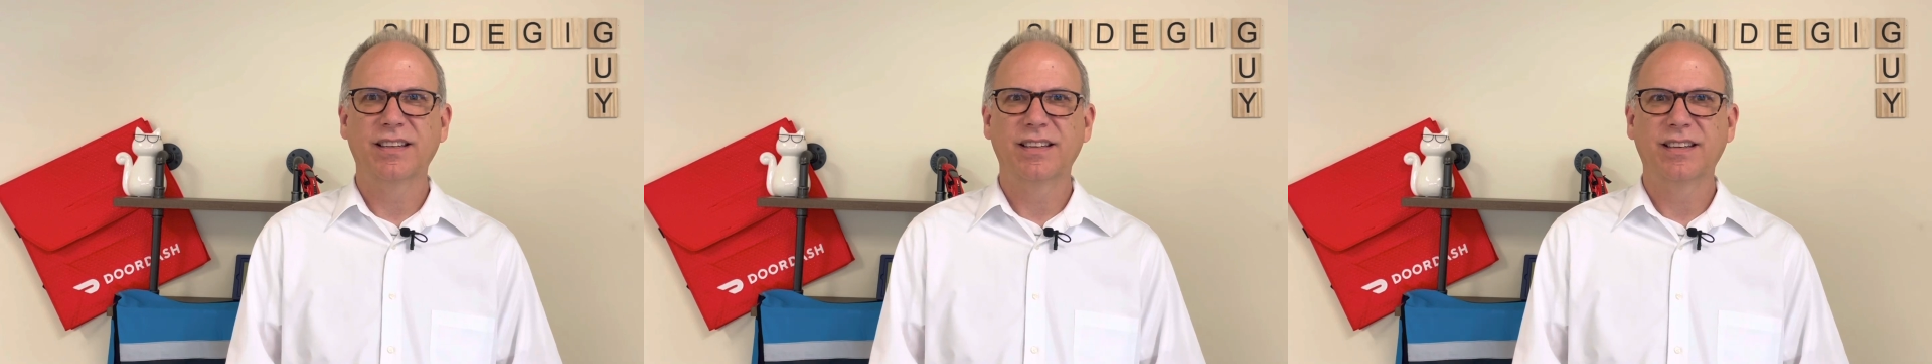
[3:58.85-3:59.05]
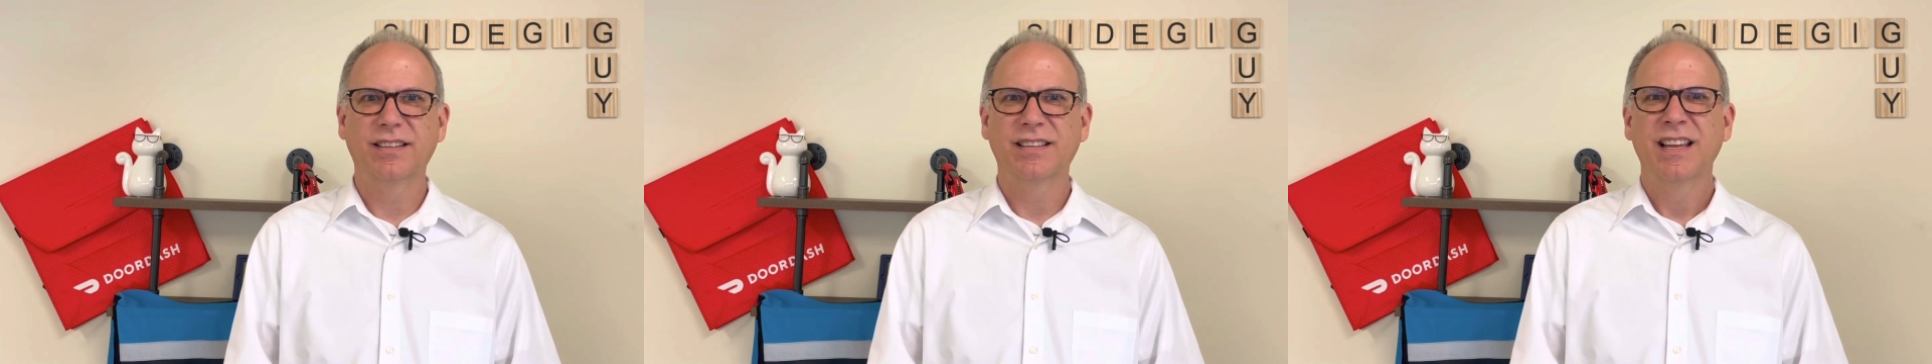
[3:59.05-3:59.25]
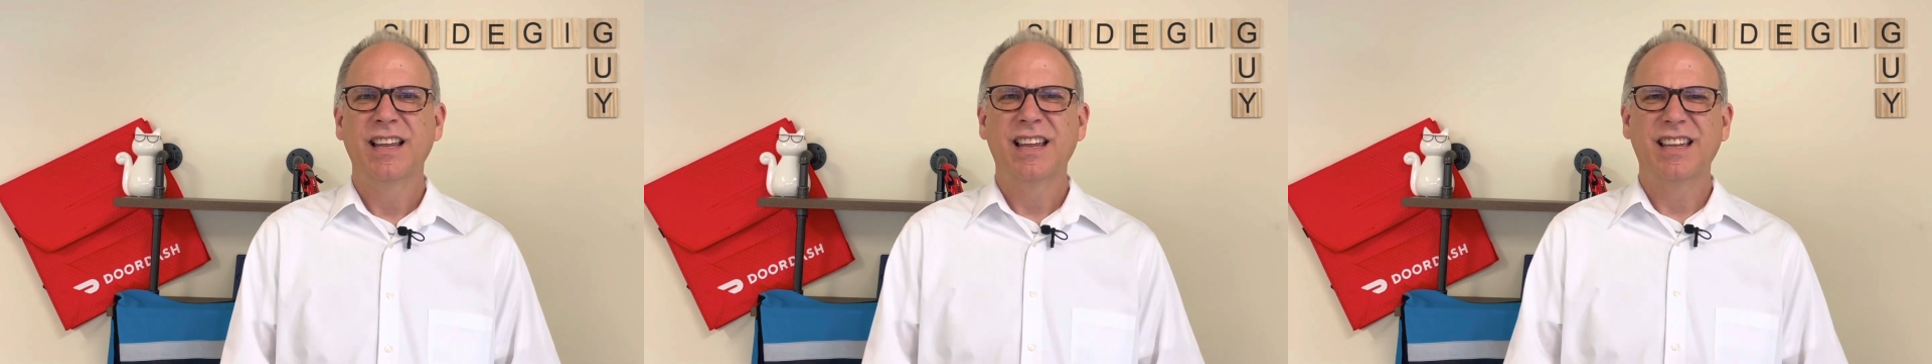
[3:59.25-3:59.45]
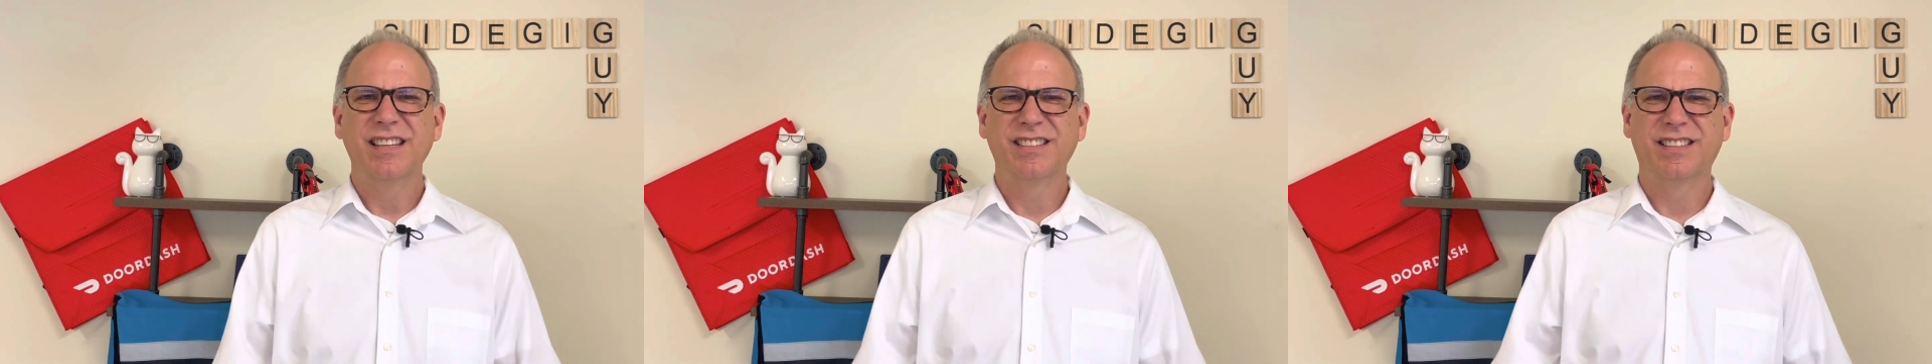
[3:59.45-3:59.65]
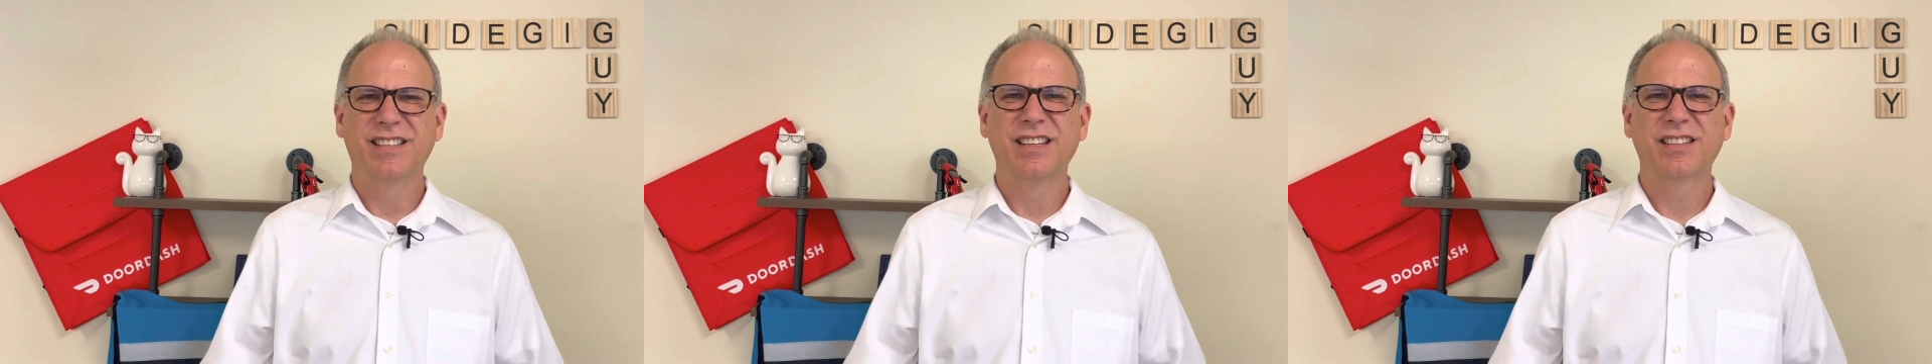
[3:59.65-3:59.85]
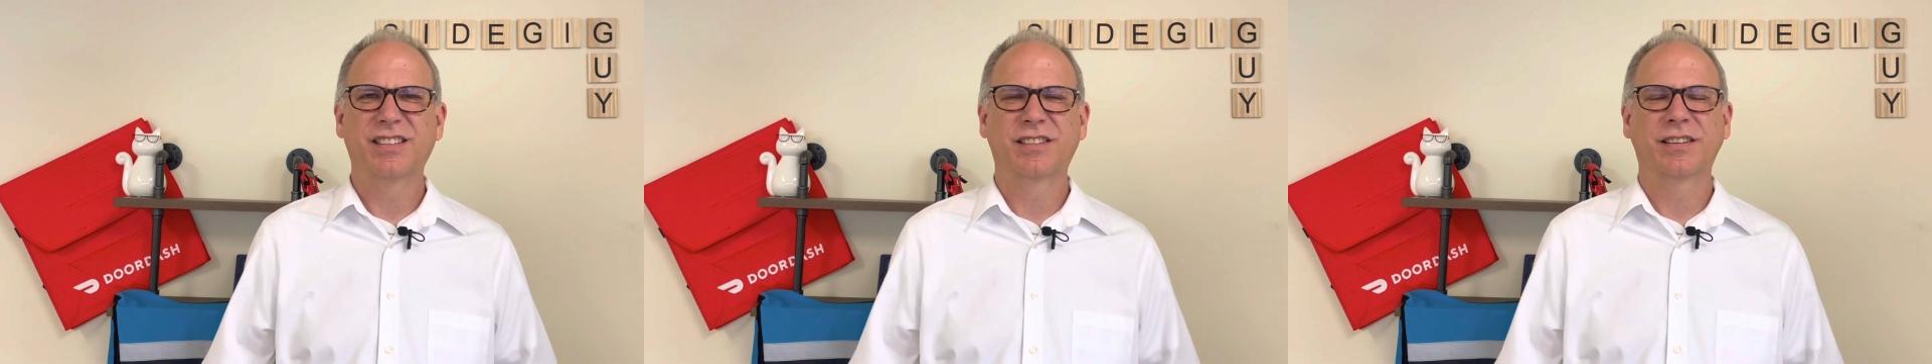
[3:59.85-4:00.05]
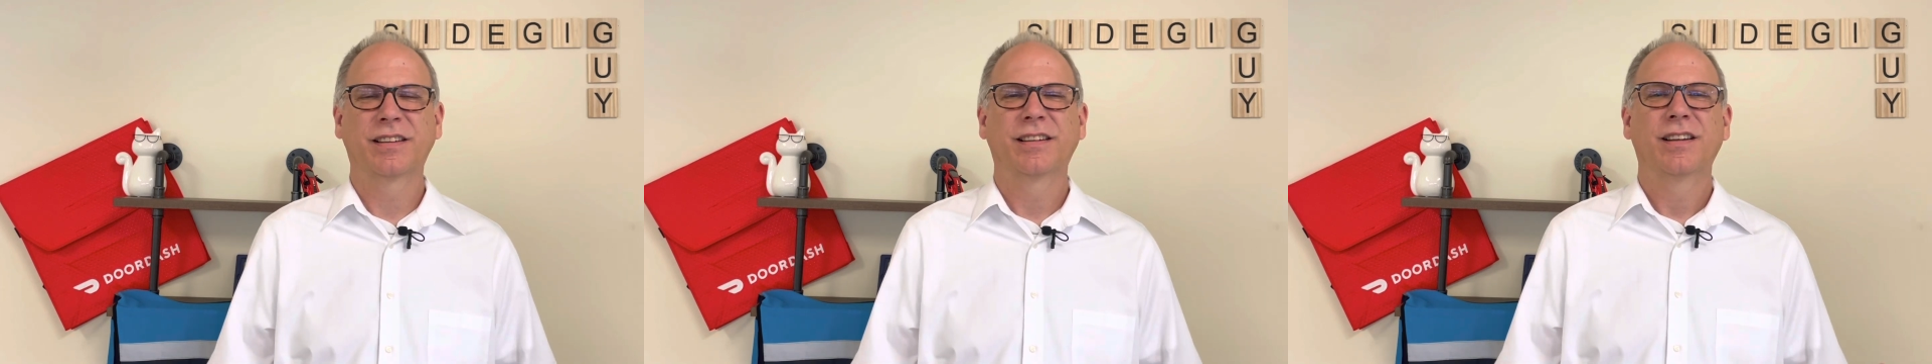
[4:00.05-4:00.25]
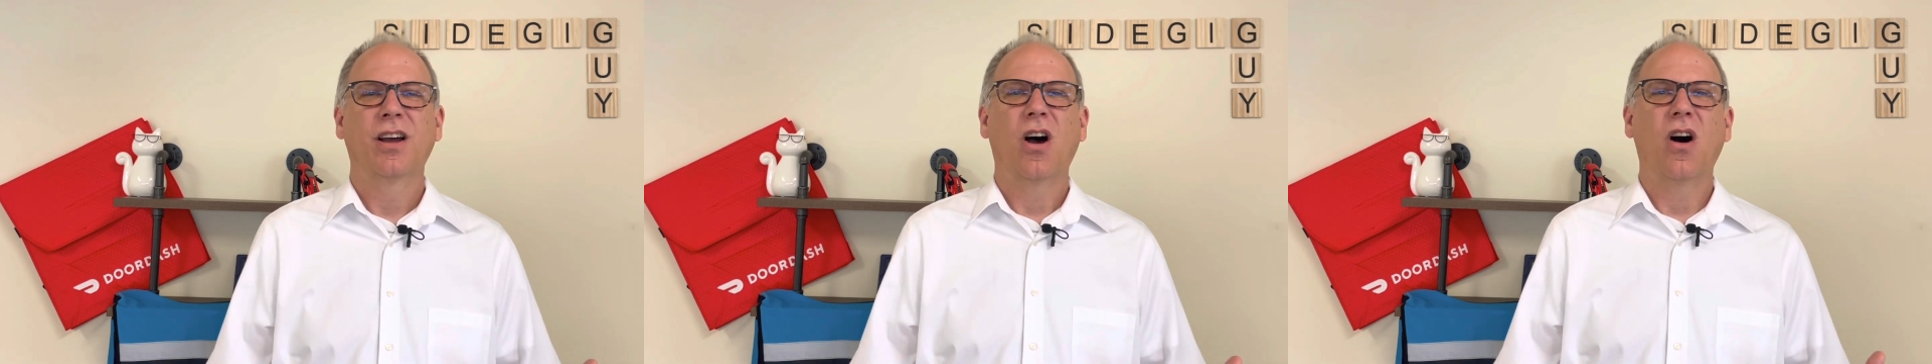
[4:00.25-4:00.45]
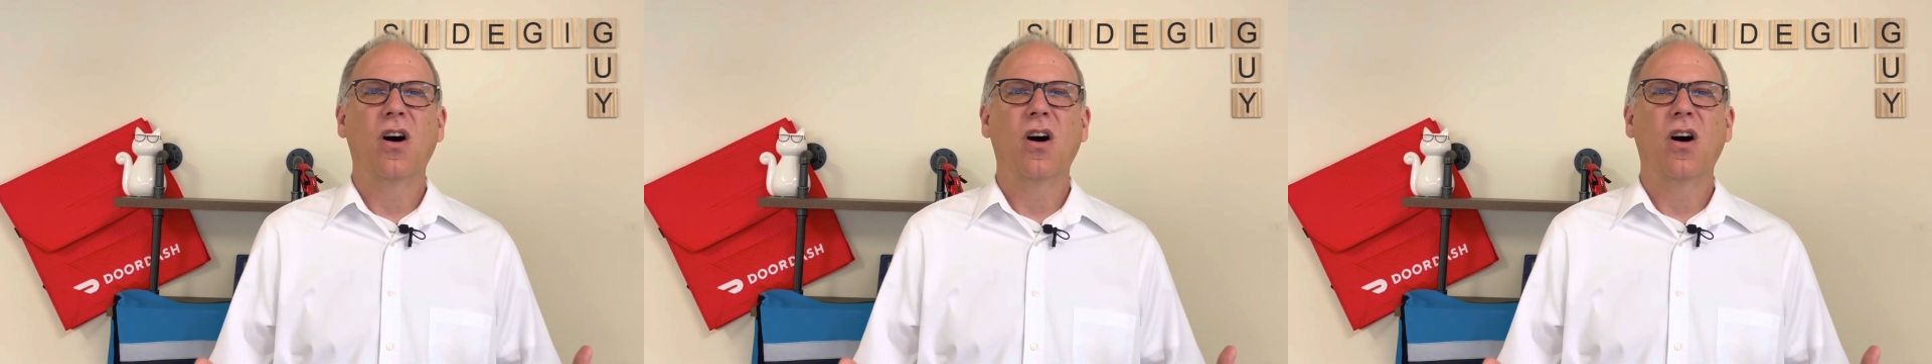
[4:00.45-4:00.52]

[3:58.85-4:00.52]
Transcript: And is this